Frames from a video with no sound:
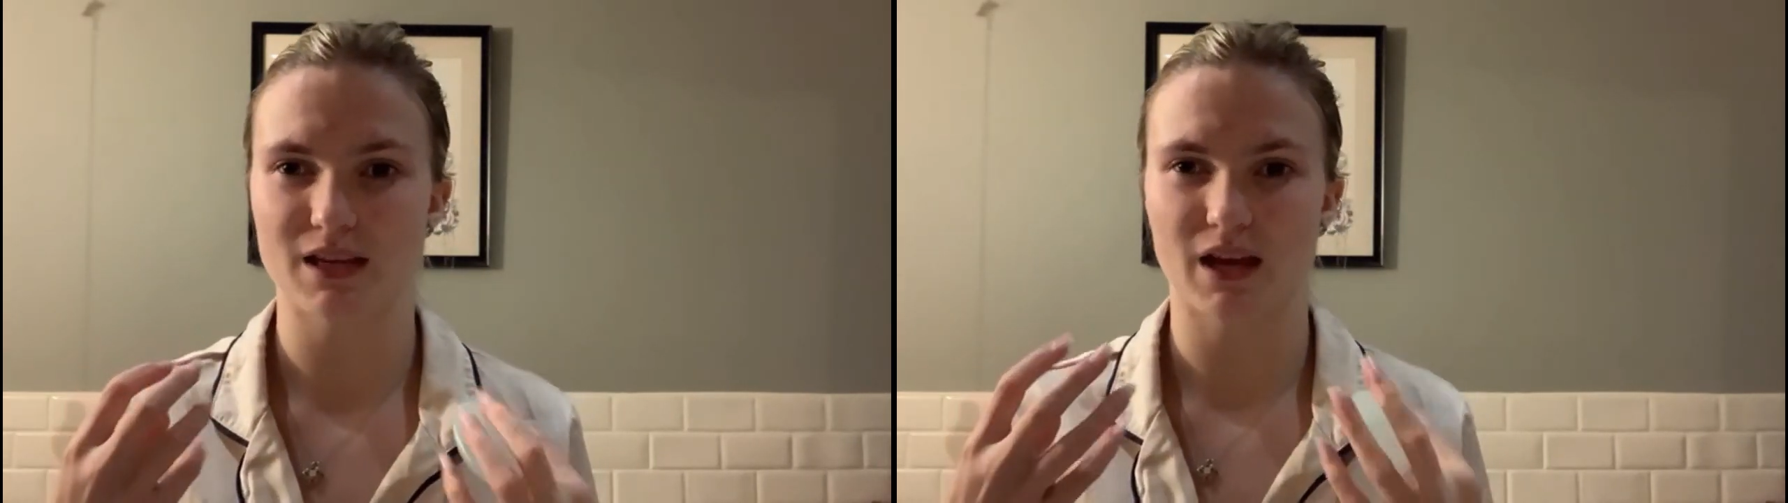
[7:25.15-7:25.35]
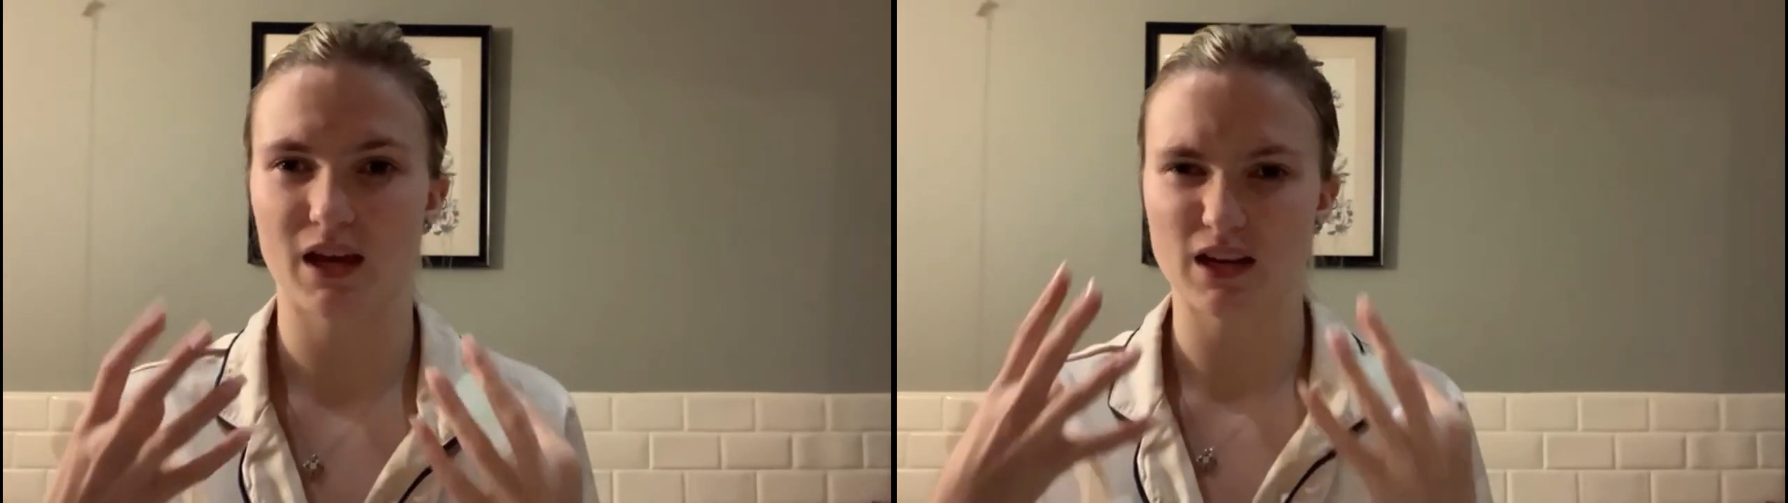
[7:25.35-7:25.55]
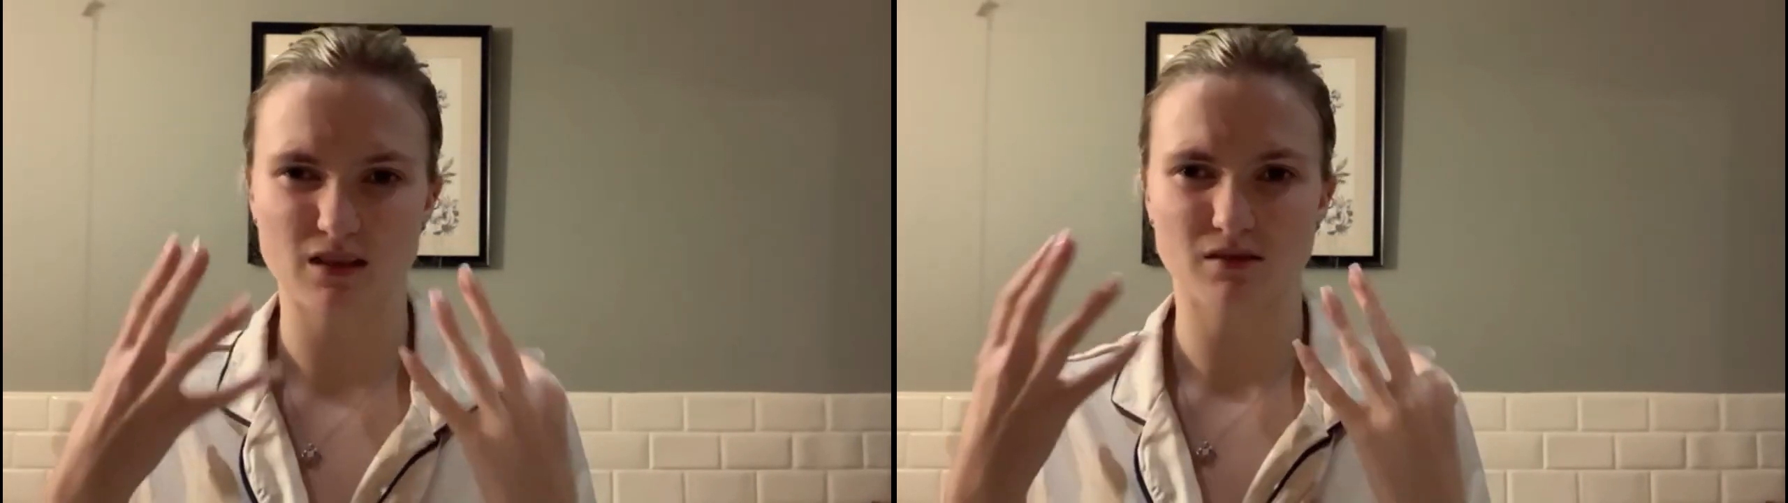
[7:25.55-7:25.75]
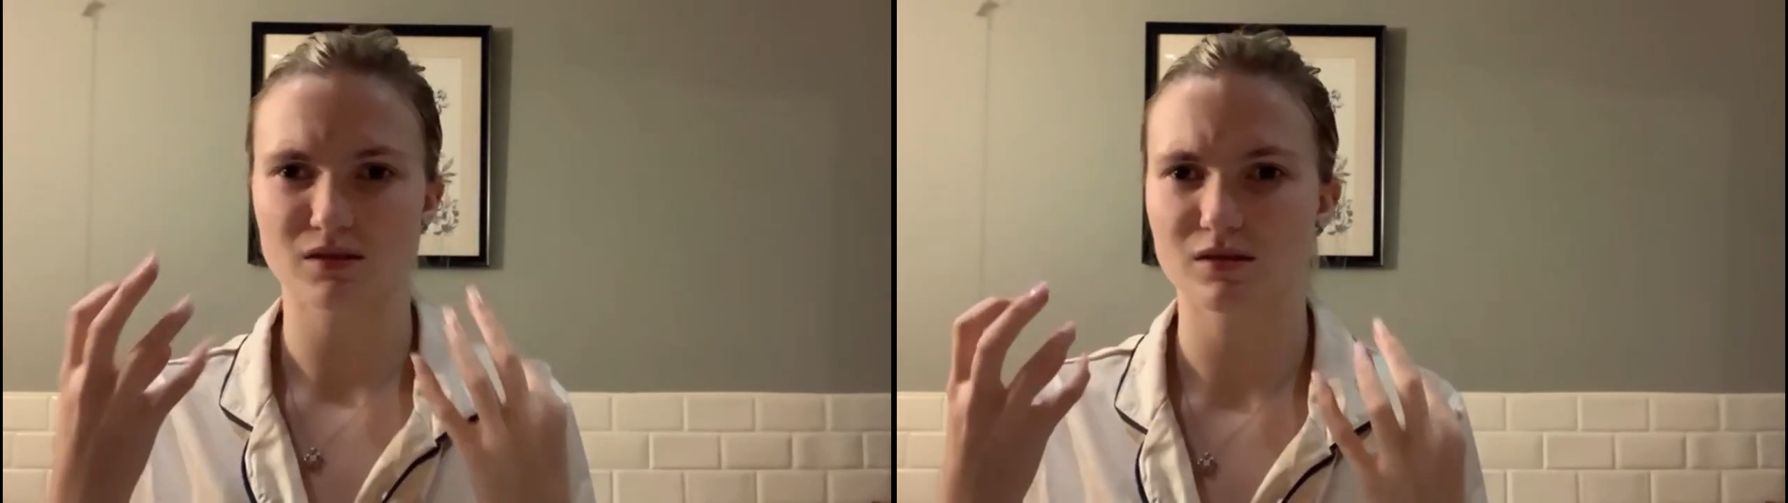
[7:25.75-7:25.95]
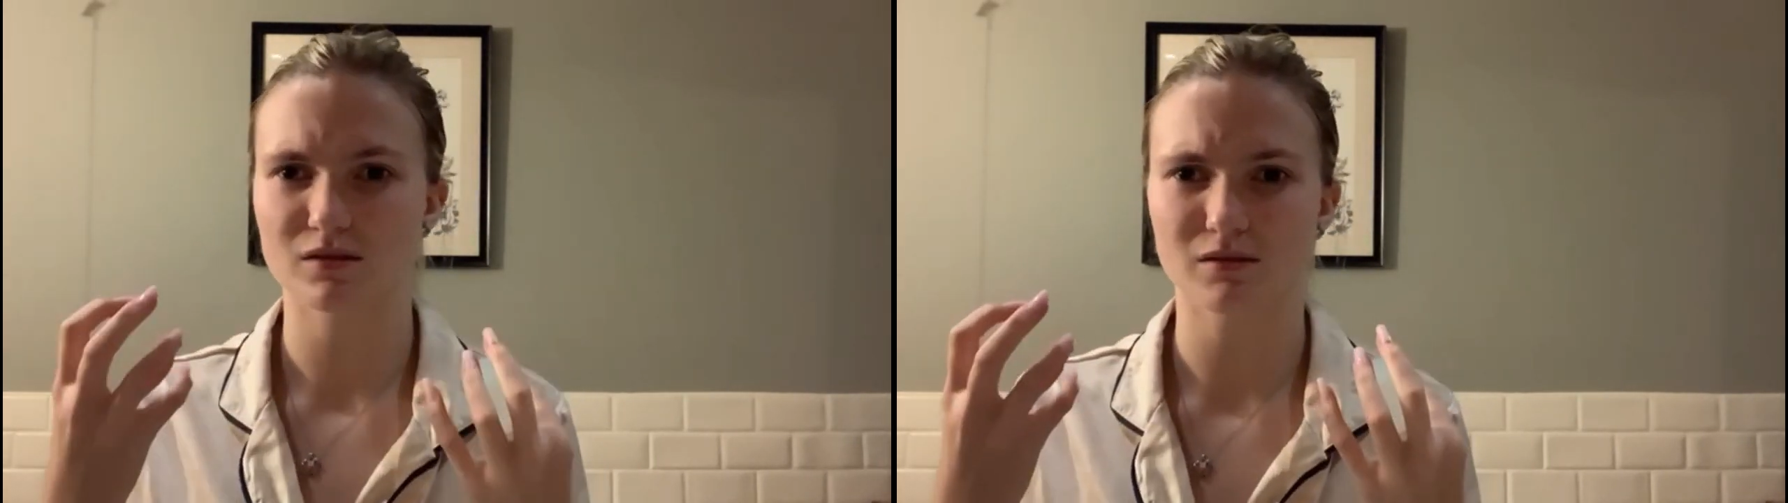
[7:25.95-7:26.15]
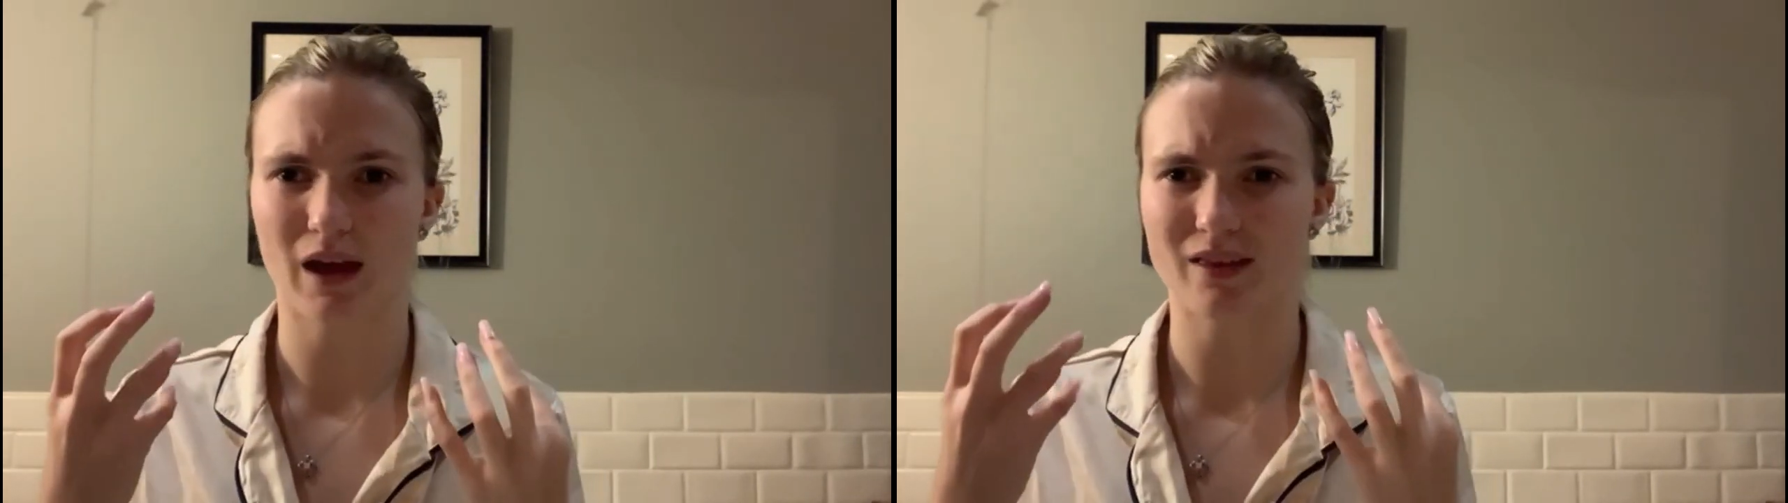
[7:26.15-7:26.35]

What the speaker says: And I